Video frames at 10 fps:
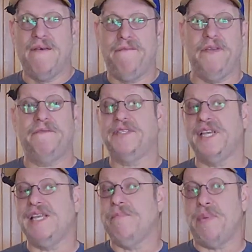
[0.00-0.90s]

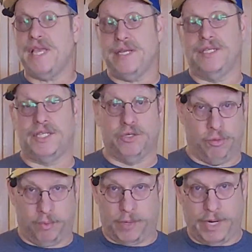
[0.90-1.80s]
15 bean
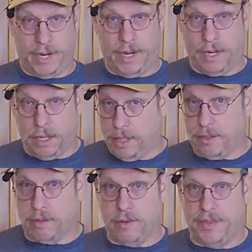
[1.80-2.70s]
soup, right? And
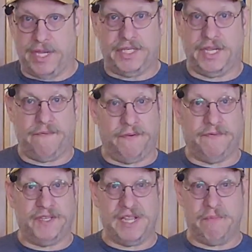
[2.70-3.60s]
literally when they say
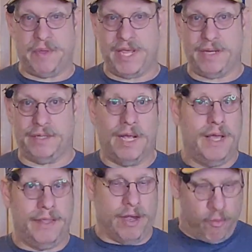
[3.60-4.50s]
15 beans,
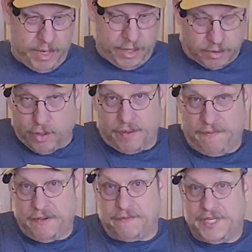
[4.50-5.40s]
they don't mean there's only
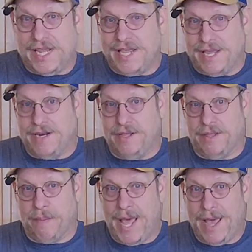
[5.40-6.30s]
15 in
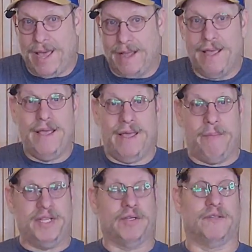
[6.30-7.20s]
the bag. That
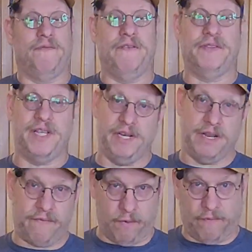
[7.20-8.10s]
means there's 15
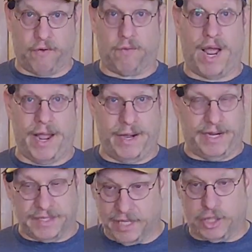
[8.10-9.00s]
different
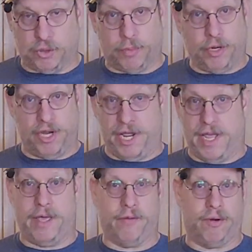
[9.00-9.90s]
varieties that you're putting
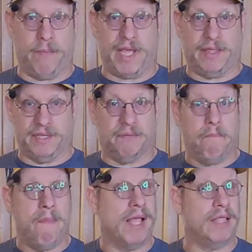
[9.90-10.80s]
together to make this
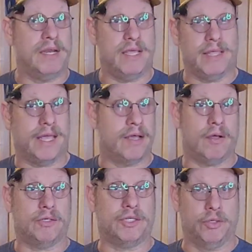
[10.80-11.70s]
melody they
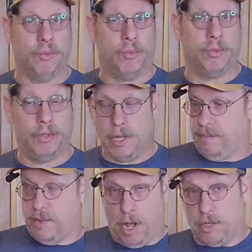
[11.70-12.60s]
call soup.
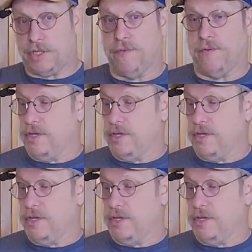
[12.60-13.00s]
Also for